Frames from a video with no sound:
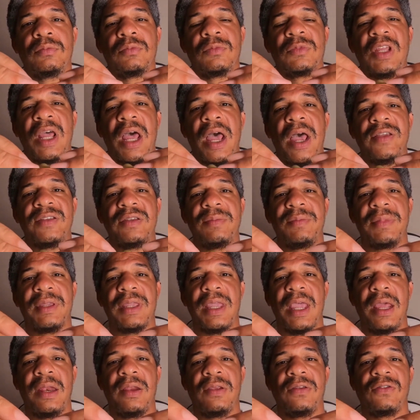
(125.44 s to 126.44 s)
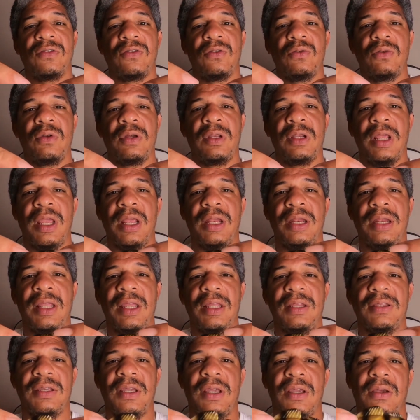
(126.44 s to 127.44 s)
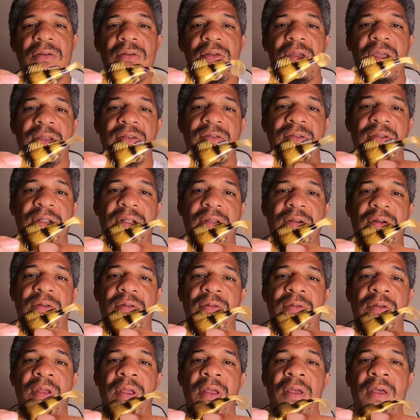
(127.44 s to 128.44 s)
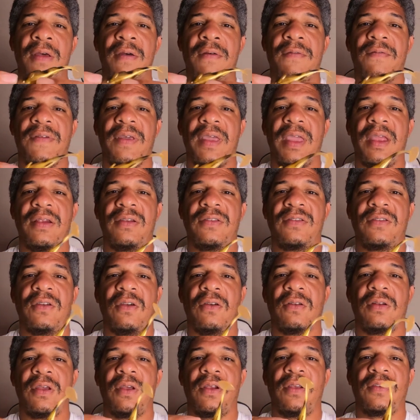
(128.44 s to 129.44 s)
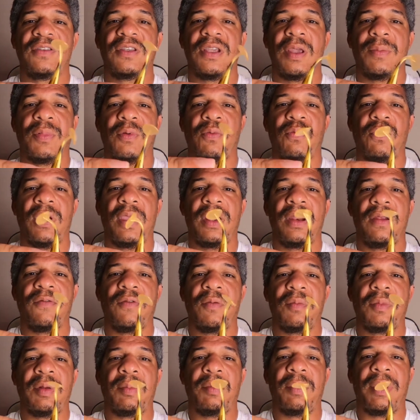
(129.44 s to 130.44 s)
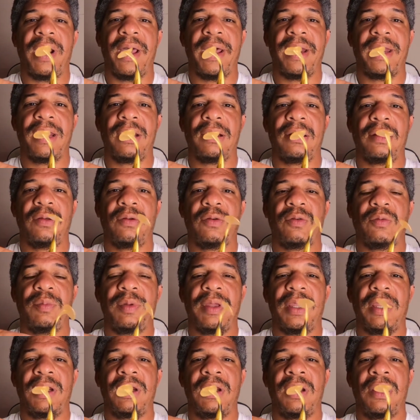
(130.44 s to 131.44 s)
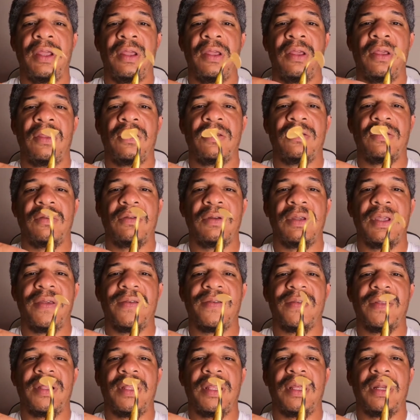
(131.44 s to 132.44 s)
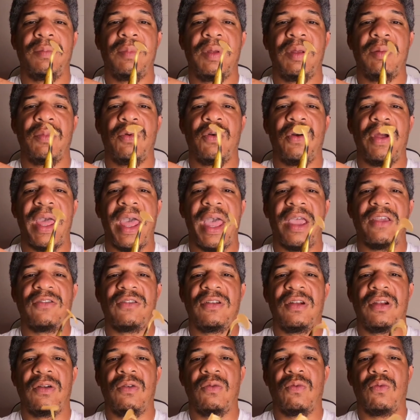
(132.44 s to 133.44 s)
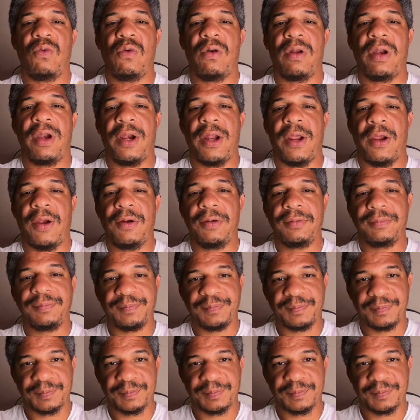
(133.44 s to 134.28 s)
Size and mechanics to it in detail. You got your little fins here that are separated from the body a little bit, so it gives a little bit more action in the water there.